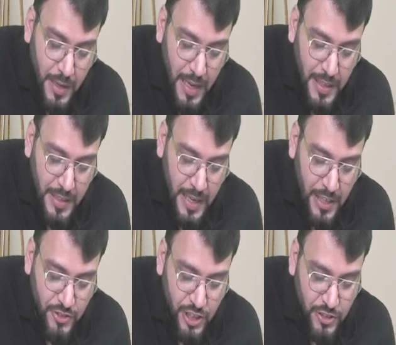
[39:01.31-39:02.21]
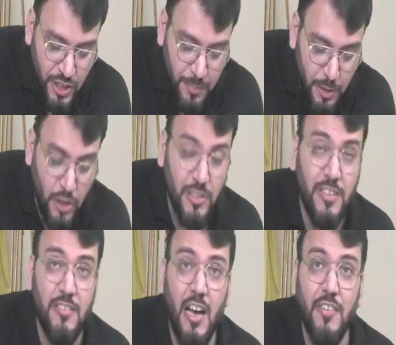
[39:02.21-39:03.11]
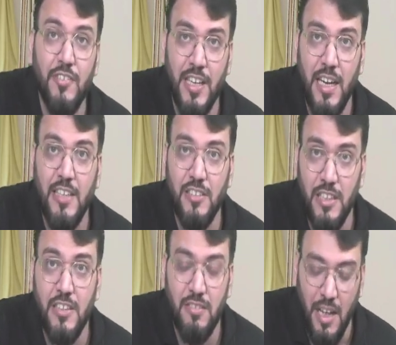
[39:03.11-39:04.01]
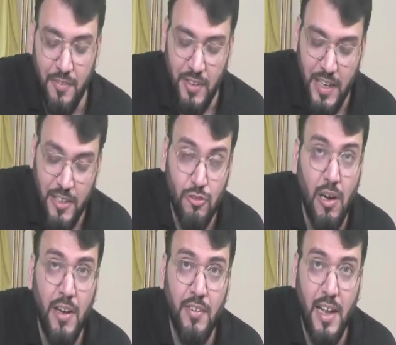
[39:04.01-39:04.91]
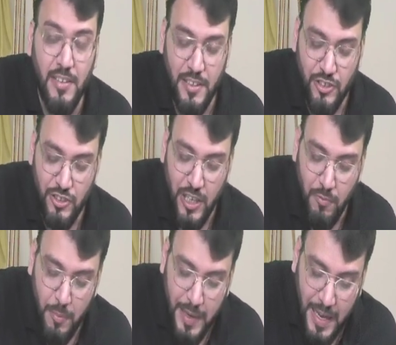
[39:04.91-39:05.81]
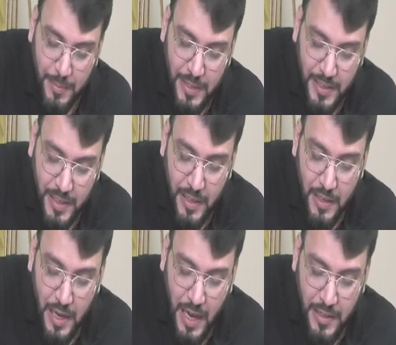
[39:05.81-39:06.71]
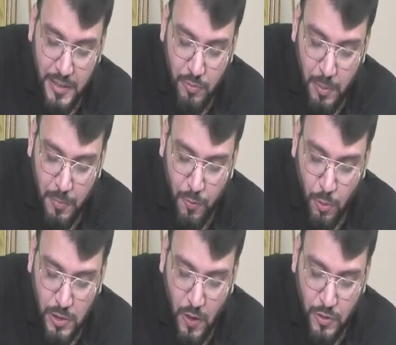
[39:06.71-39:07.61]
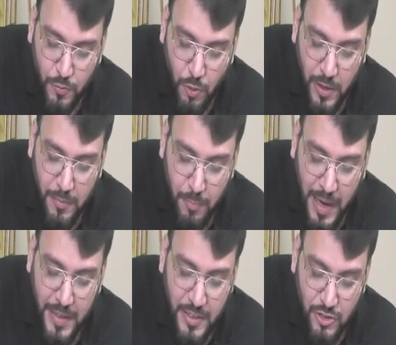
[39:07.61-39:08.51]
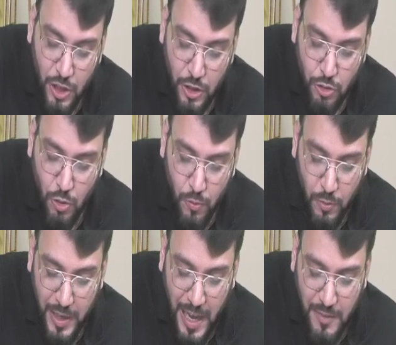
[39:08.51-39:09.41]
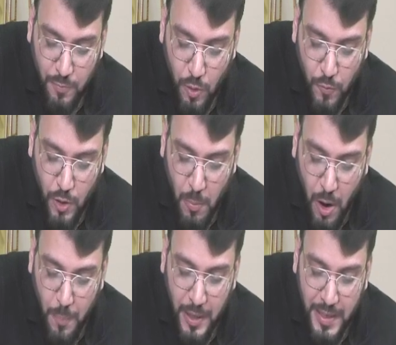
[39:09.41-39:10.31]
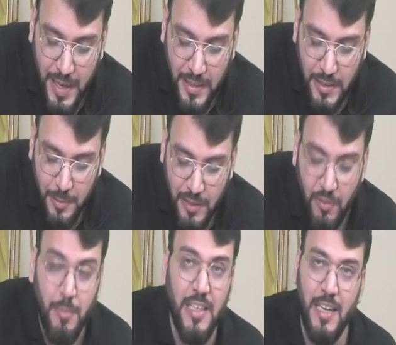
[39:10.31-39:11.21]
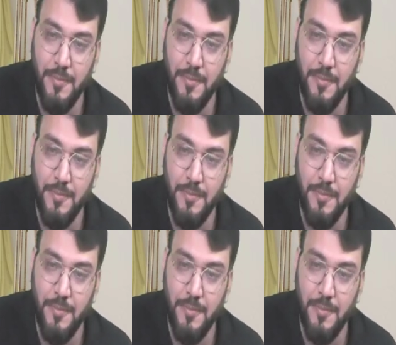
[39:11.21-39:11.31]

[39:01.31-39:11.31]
Any exchange gain, because it is unrealized. It is unrealized, so unrealized exchange gain will be eliminated and it will be 4,400 minus. So cash flow from operating activity will be nil.